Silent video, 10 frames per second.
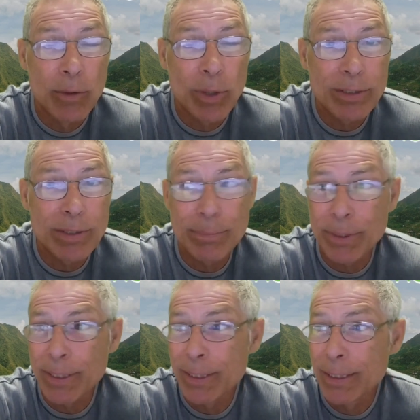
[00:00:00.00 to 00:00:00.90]
Quite
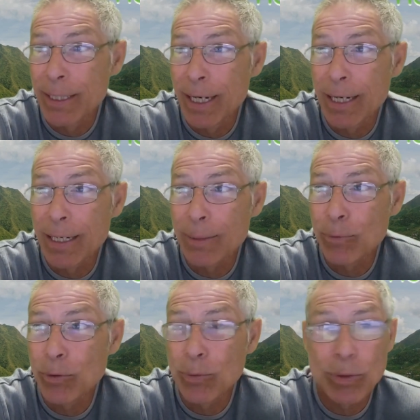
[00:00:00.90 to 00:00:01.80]
simply,
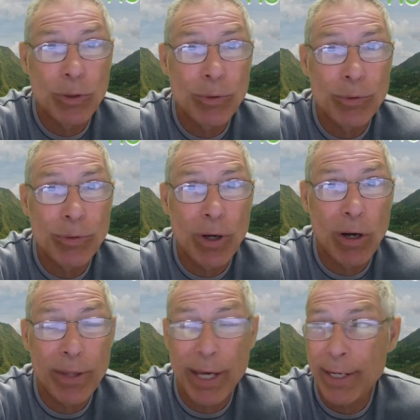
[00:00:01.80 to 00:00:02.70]
we'll go through
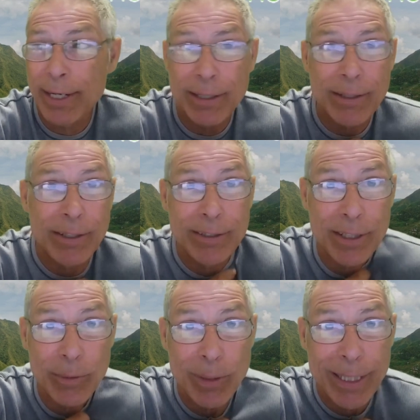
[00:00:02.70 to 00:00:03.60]
all that, and I'm going to tell
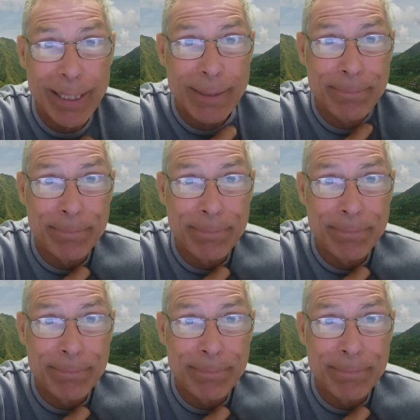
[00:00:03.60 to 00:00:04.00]
you why.